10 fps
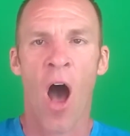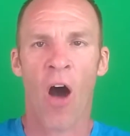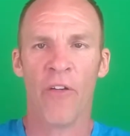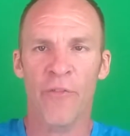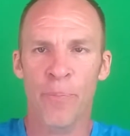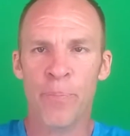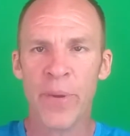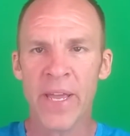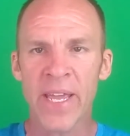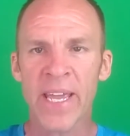of
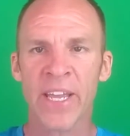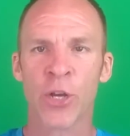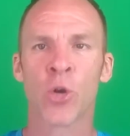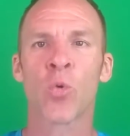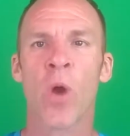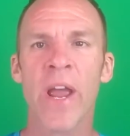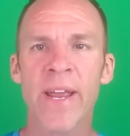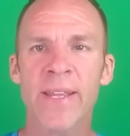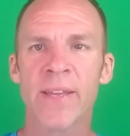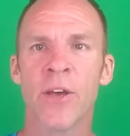being
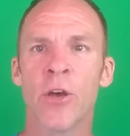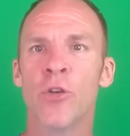great,